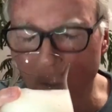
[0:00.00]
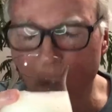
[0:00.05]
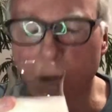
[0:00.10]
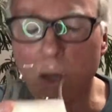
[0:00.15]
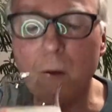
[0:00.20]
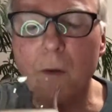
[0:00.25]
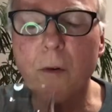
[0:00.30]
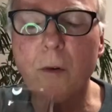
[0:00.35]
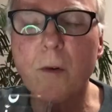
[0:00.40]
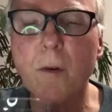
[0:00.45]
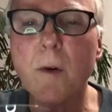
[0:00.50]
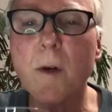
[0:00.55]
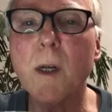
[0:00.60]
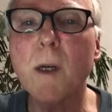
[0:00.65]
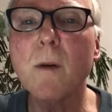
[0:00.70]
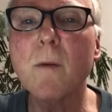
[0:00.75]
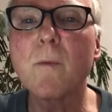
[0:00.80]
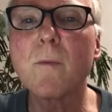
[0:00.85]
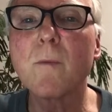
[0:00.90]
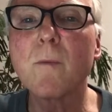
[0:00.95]

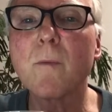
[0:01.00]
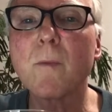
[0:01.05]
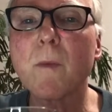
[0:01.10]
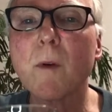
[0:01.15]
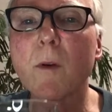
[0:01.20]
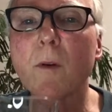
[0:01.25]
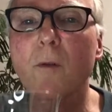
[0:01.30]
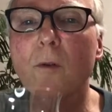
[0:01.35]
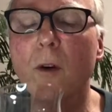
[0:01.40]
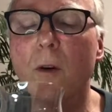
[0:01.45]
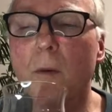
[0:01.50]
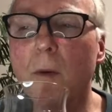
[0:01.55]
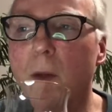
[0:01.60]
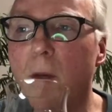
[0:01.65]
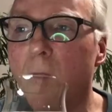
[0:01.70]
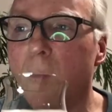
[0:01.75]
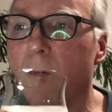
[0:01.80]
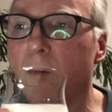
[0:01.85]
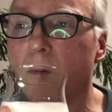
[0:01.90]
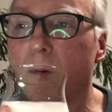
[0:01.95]
estery, extremely
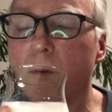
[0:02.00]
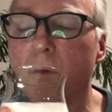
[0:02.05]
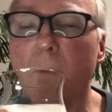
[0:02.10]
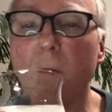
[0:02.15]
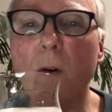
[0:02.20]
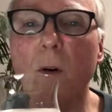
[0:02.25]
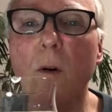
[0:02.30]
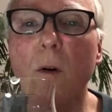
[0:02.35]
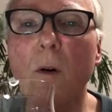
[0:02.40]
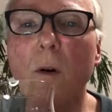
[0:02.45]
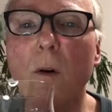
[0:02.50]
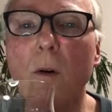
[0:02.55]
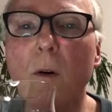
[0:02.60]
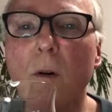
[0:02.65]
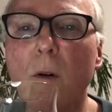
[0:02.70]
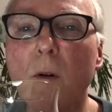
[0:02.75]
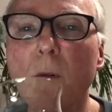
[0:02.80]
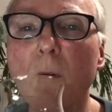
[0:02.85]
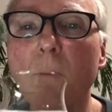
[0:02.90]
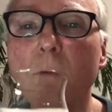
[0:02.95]
estery,
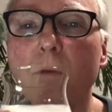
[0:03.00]
floral,